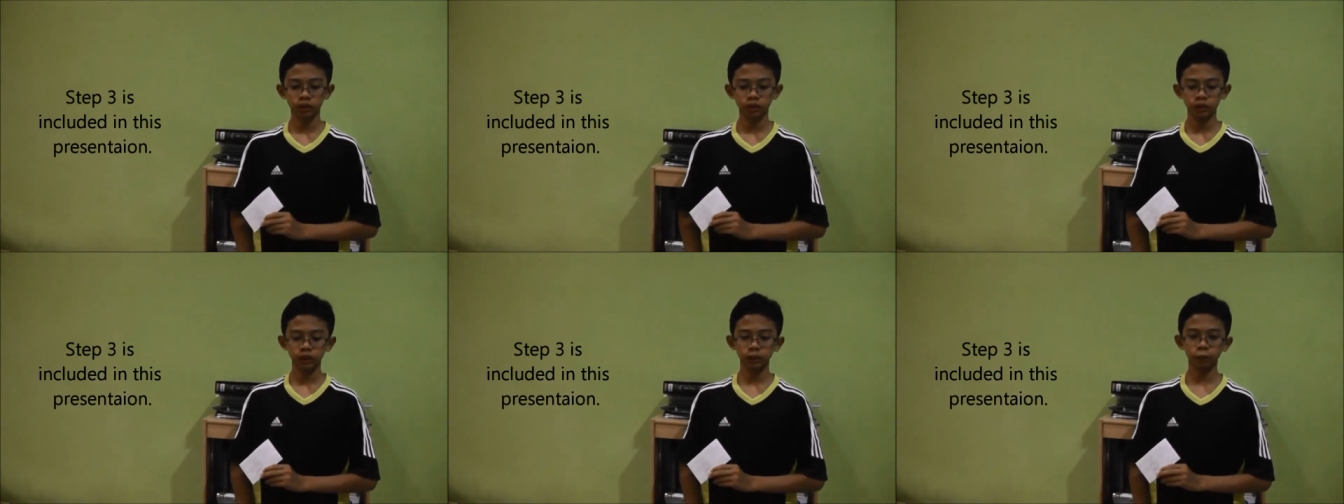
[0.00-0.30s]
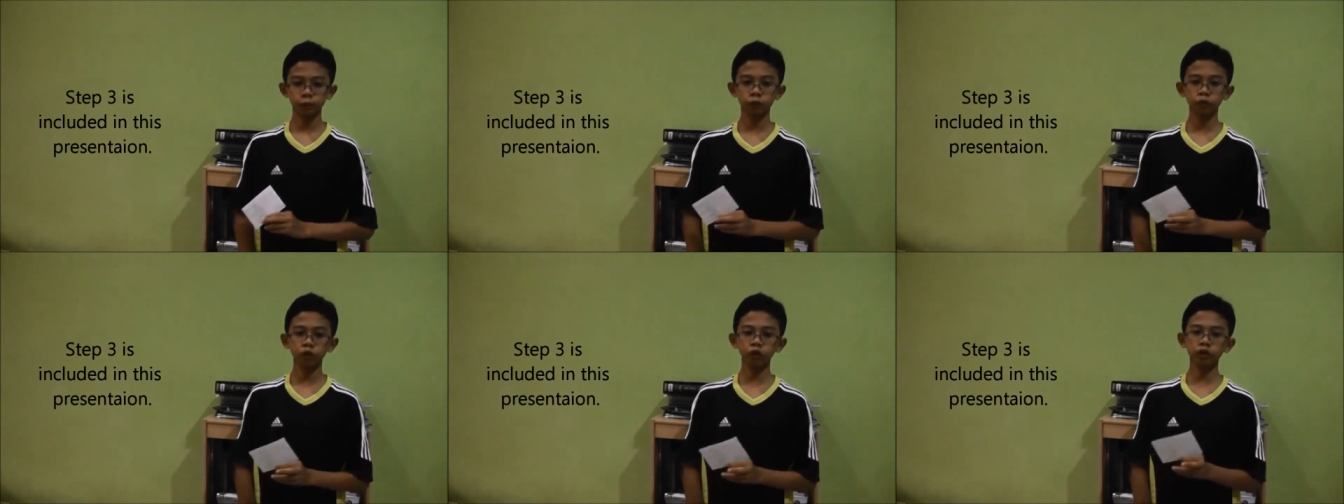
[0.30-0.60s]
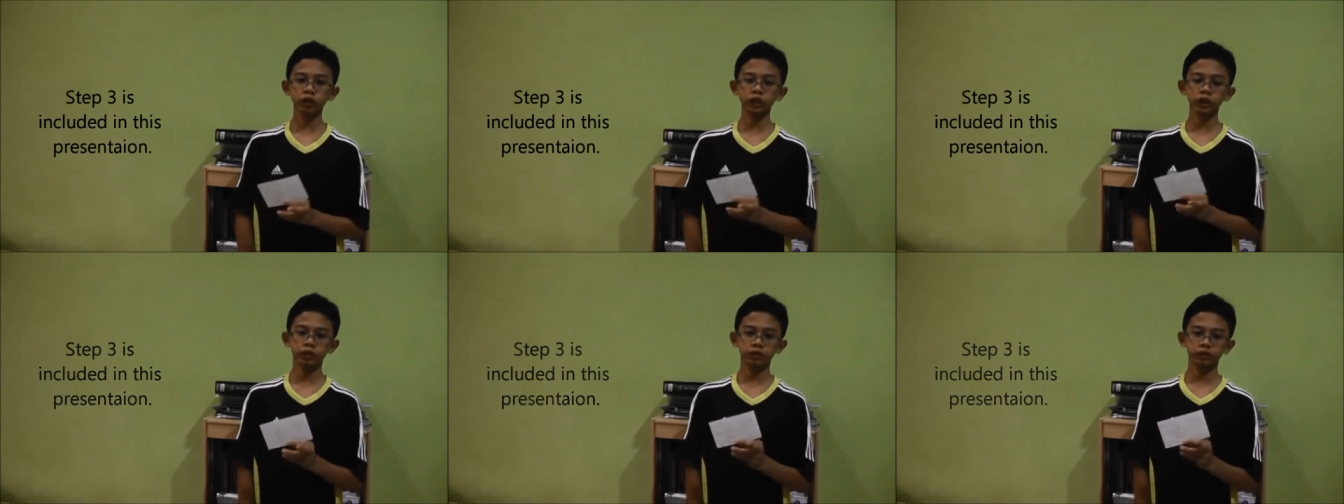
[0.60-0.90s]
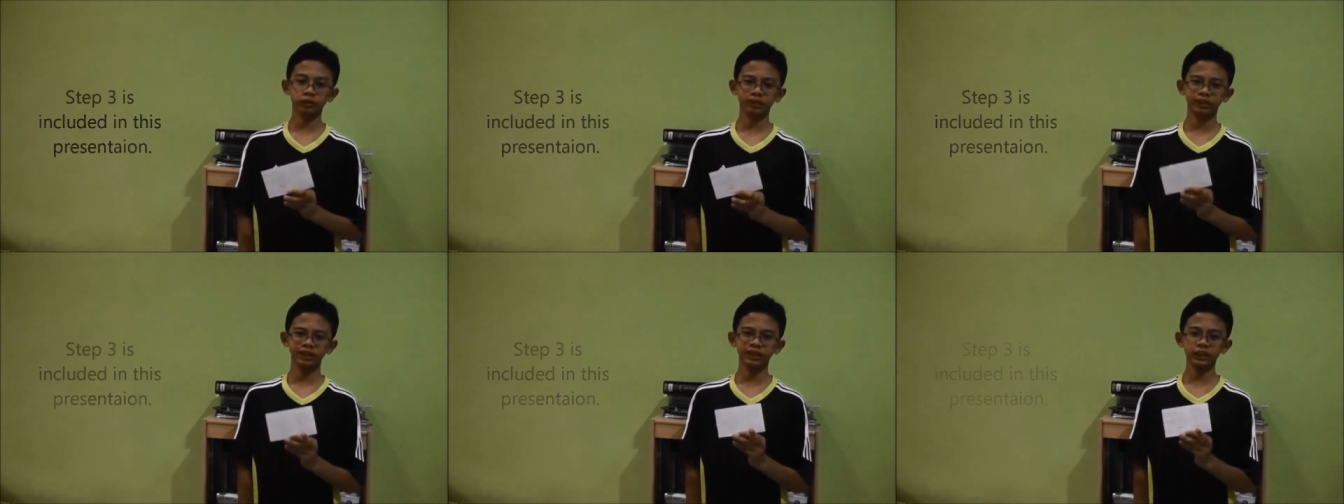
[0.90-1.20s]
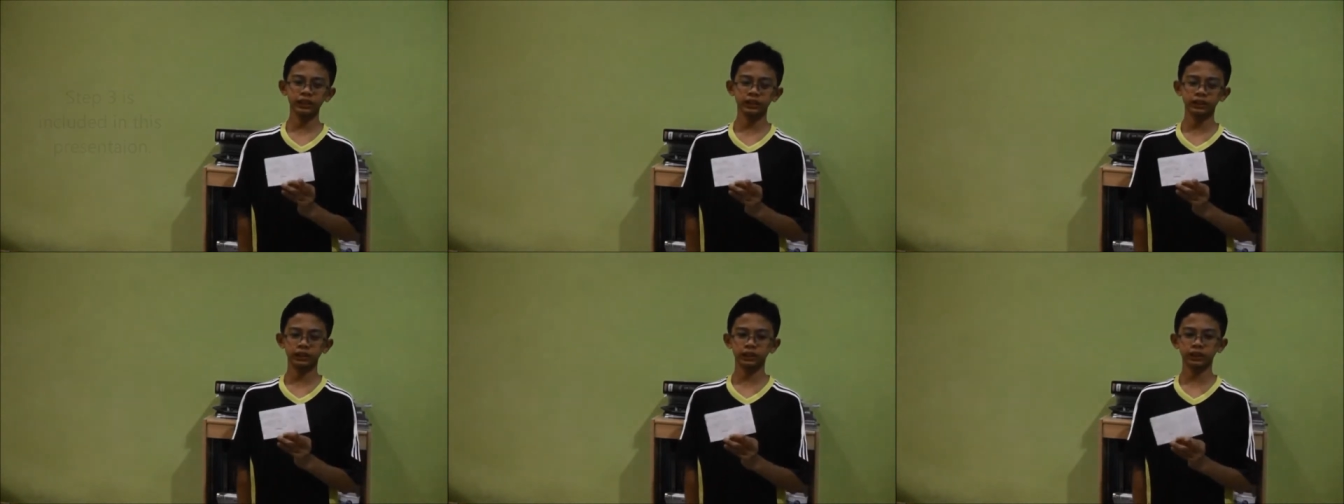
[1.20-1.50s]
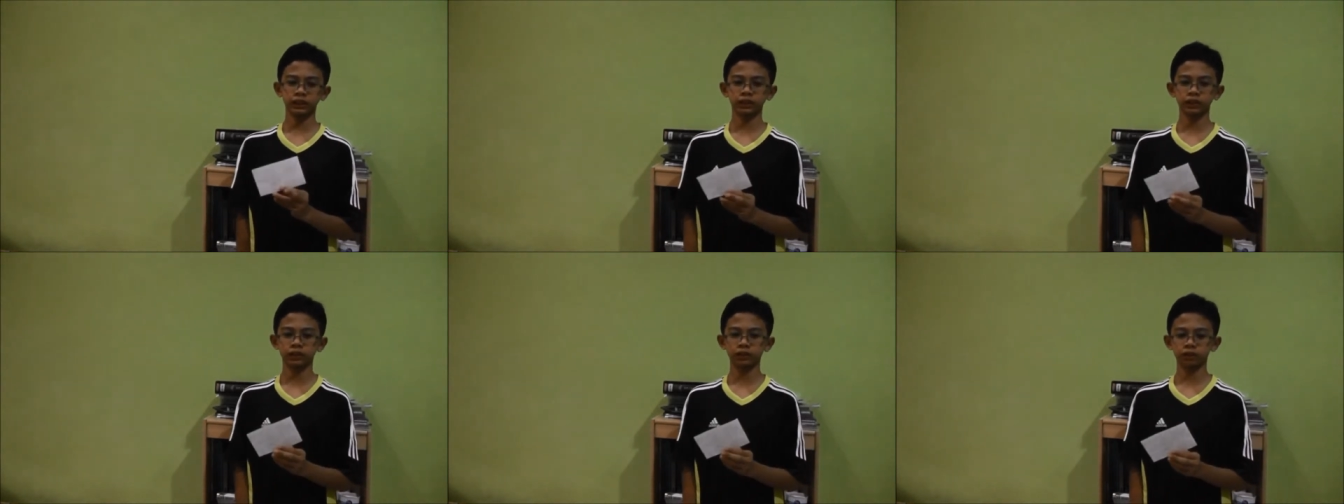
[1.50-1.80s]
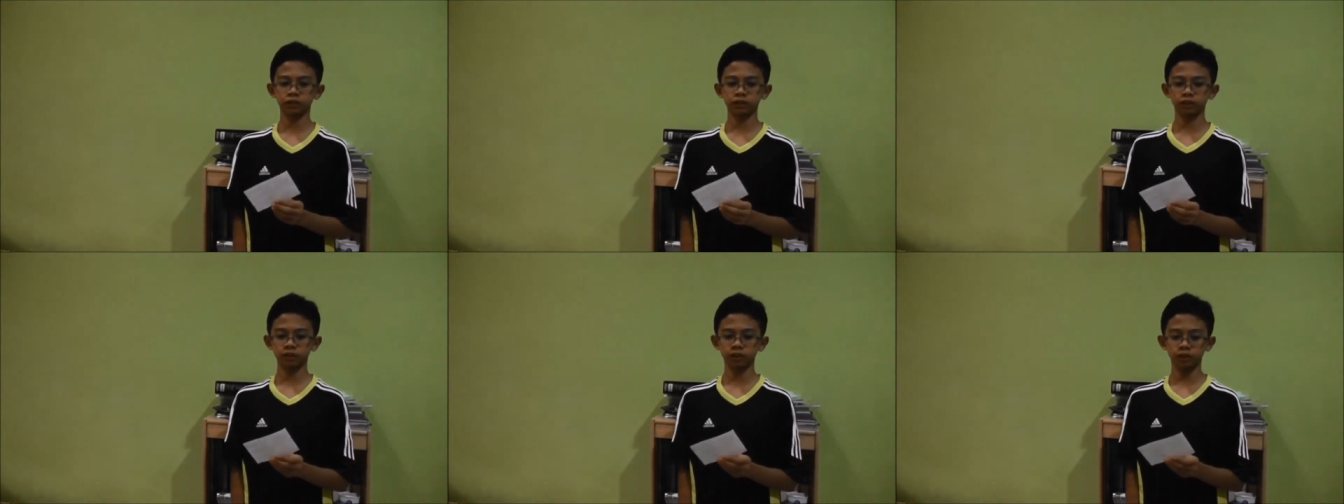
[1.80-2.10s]
if you look at this
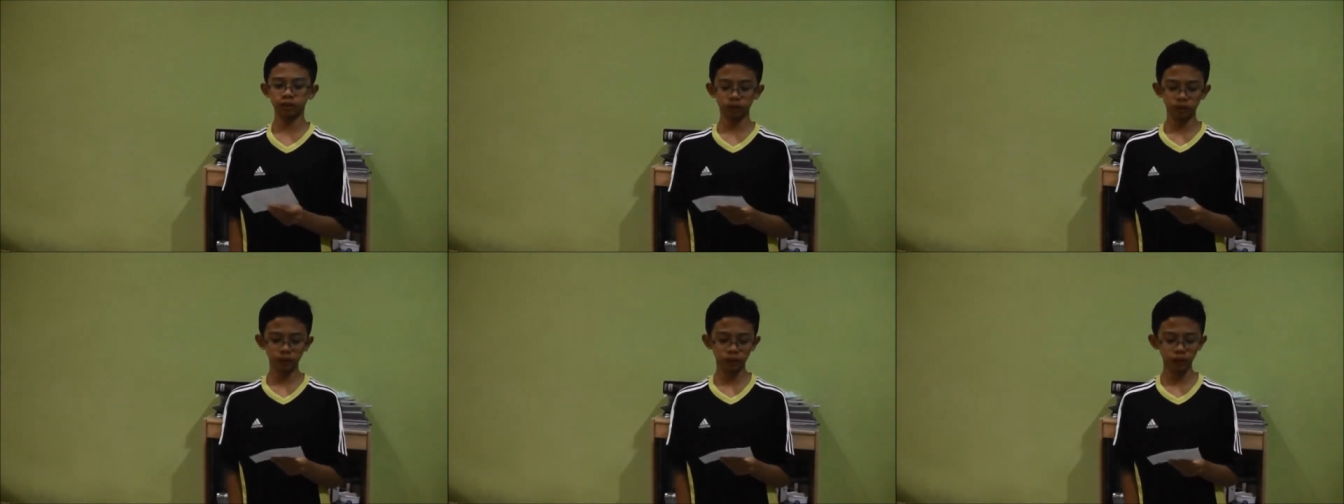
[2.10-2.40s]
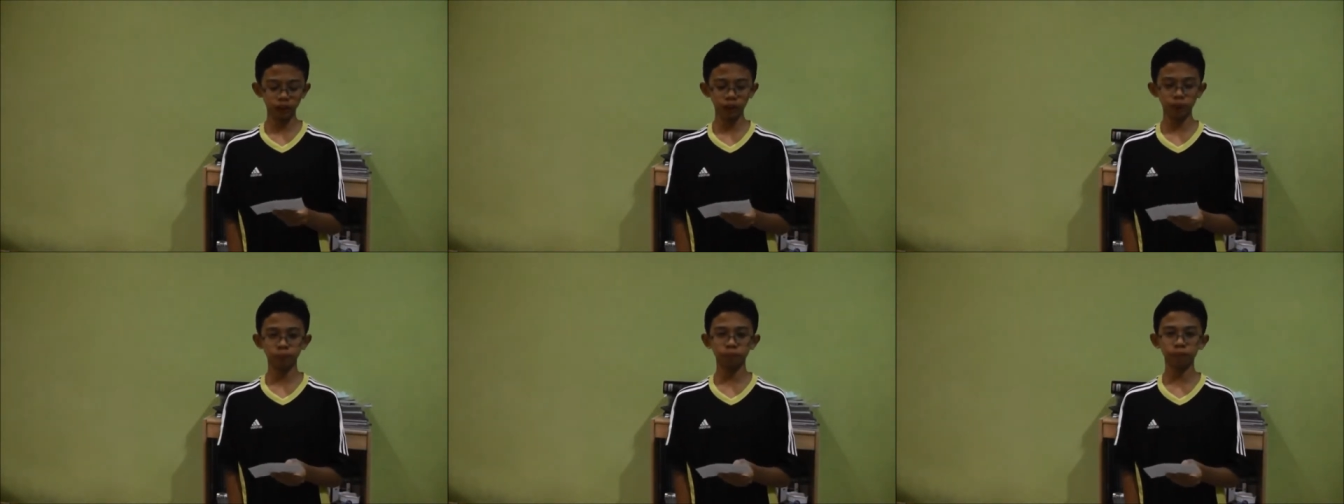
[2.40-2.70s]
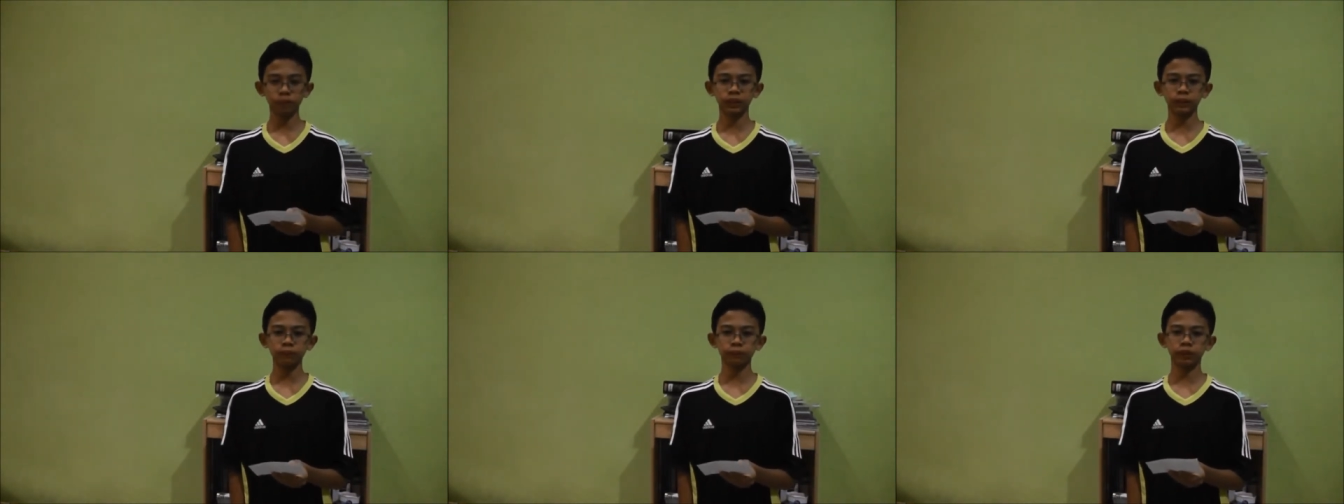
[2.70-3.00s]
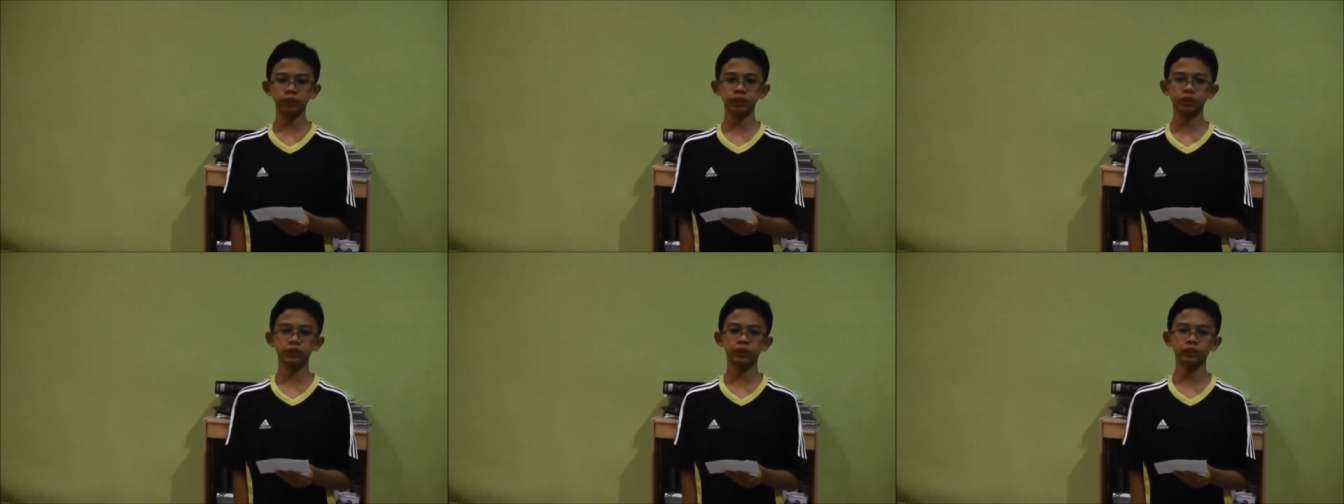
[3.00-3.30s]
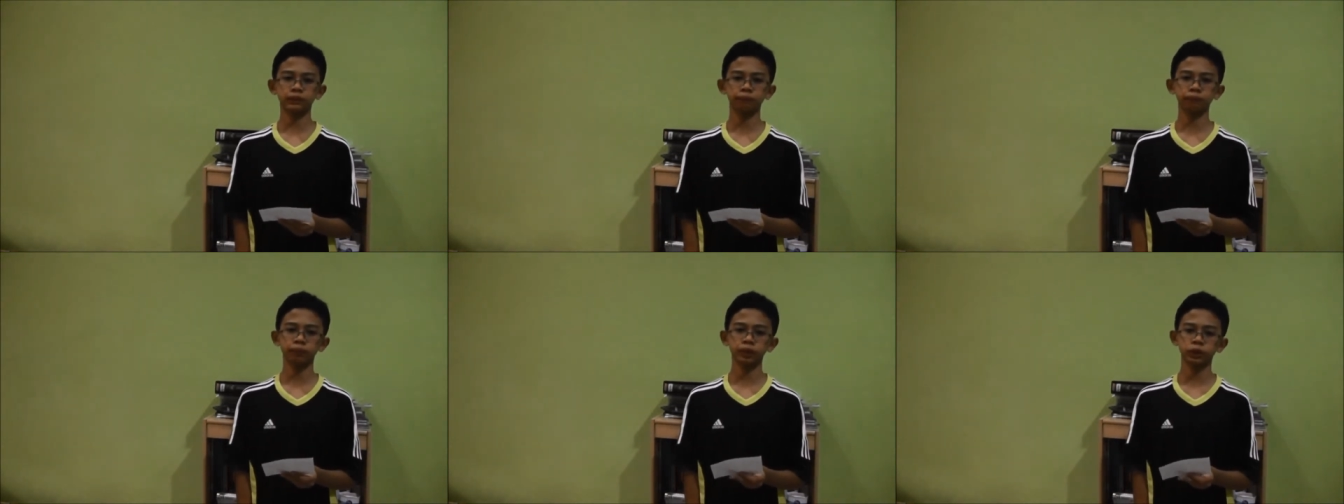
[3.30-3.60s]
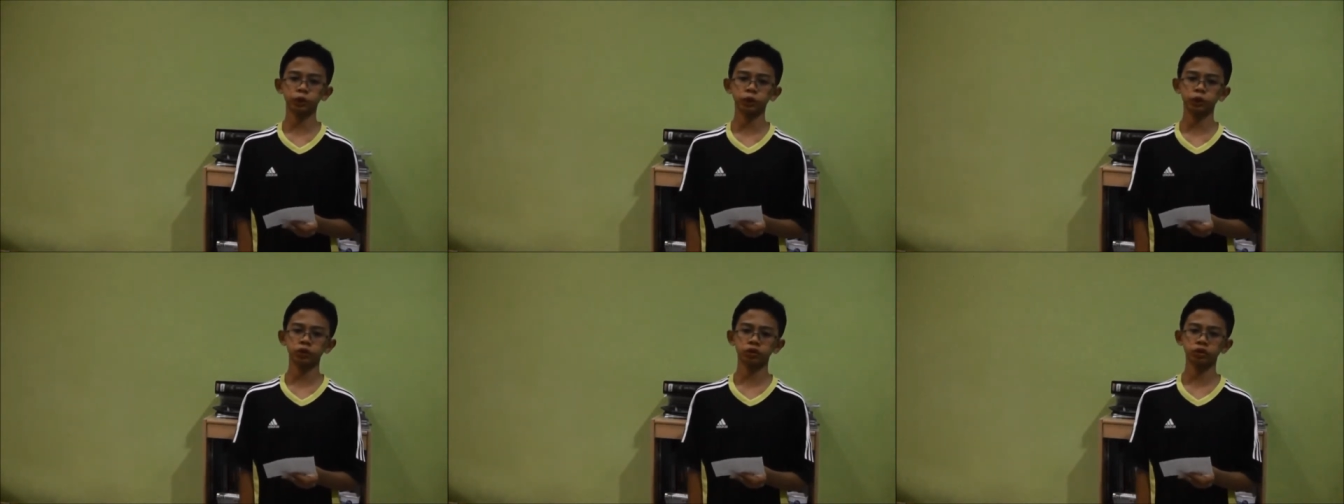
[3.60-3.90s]
uh, mathematics matter